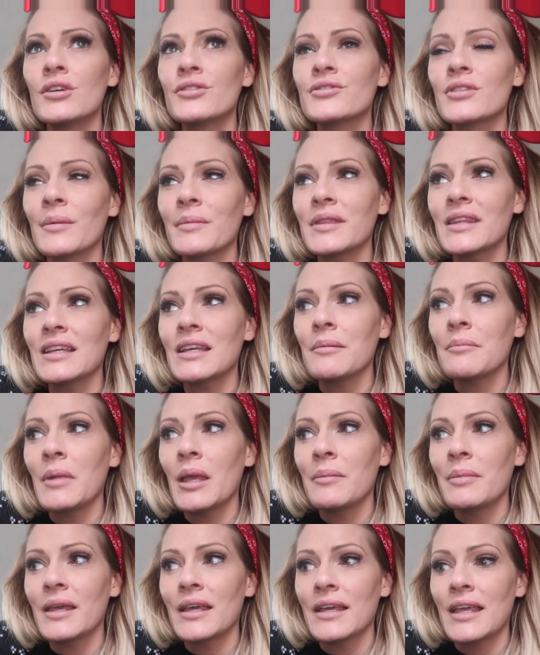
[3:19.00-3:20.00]
So I'm thinking
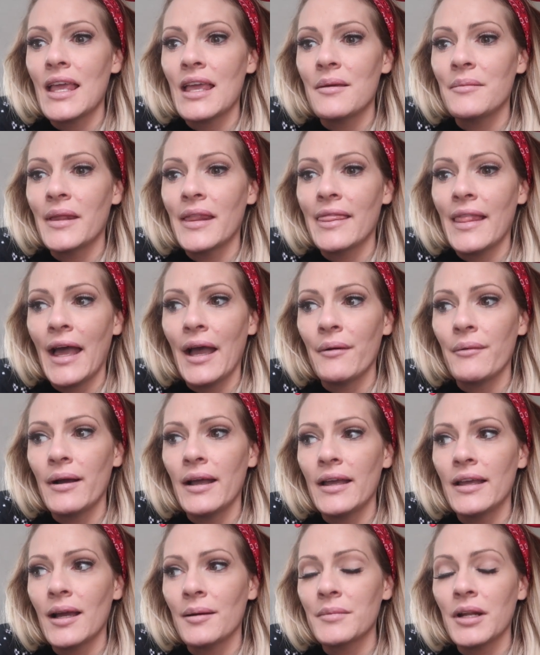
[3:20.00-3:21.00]
maybe it came in that
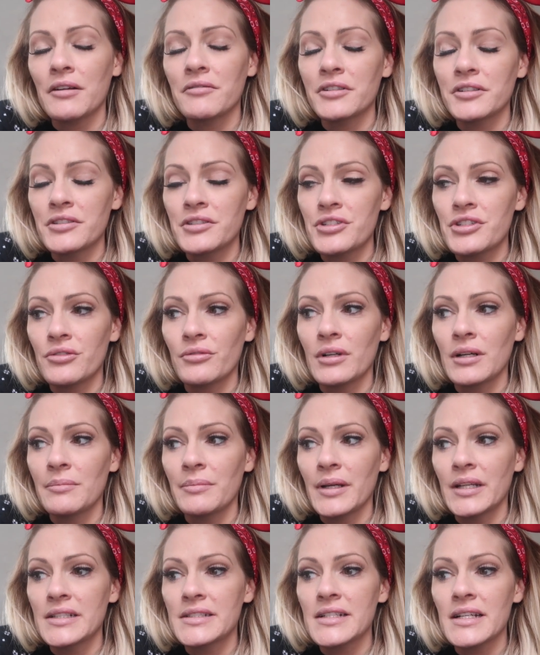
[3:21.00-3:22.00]
way. I'm not really sure,
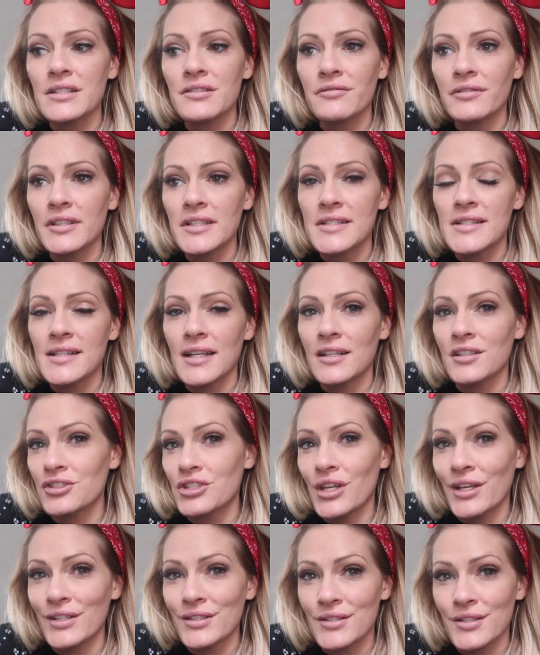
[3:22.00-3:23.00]
but it doesn't really stand a
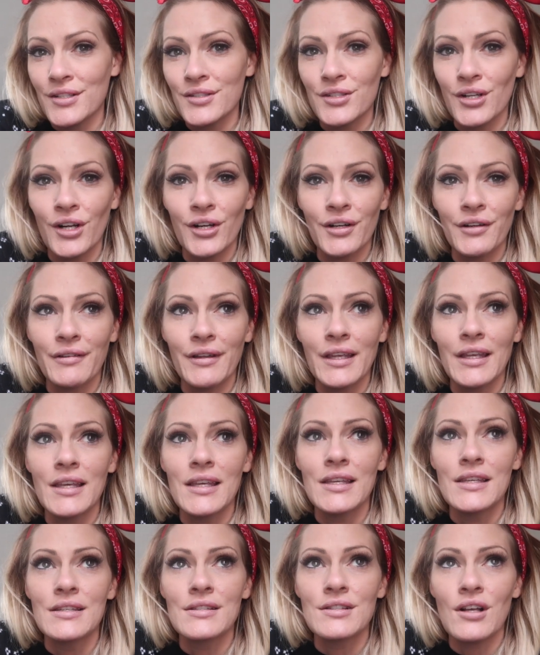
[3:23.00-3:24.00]
chance because Harley
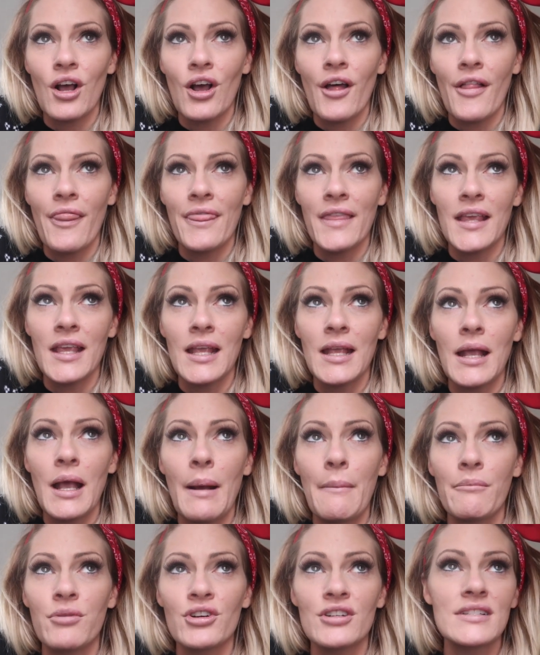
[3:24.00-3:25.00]
is on the
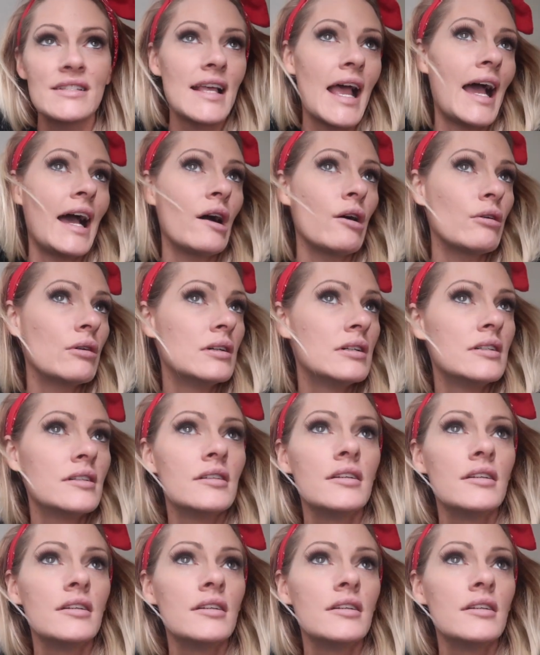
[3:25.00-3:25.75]
Prizow.